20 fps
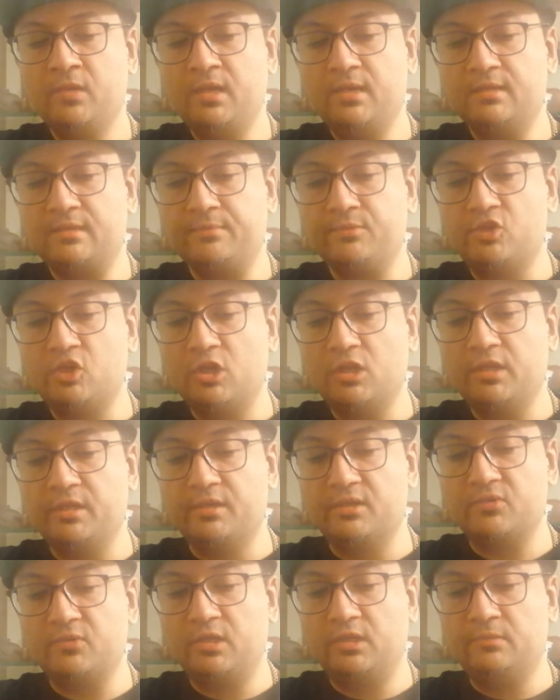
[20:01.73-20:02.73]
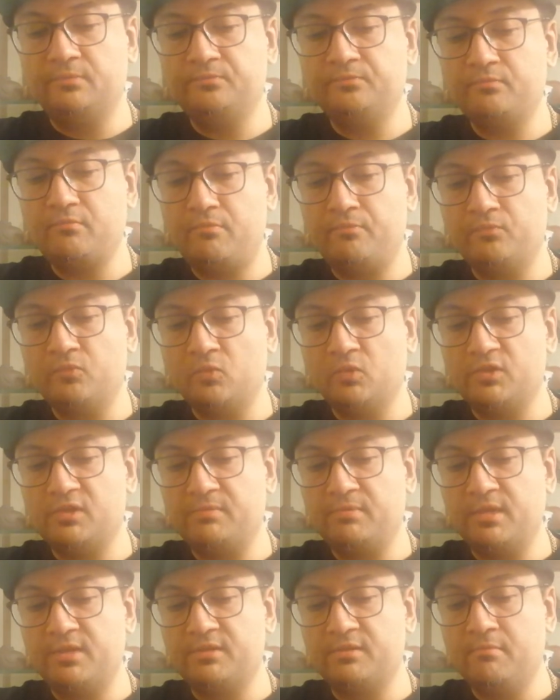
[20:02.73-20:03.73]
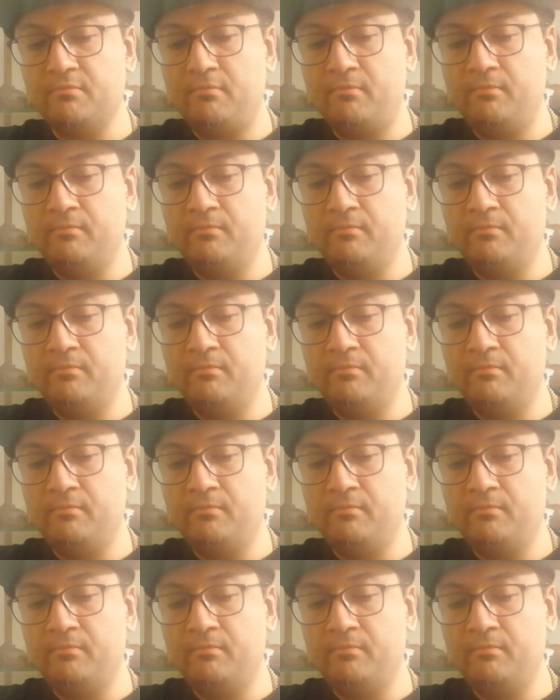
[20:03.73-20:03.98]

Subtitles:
some chocolate as well, which is pleasant.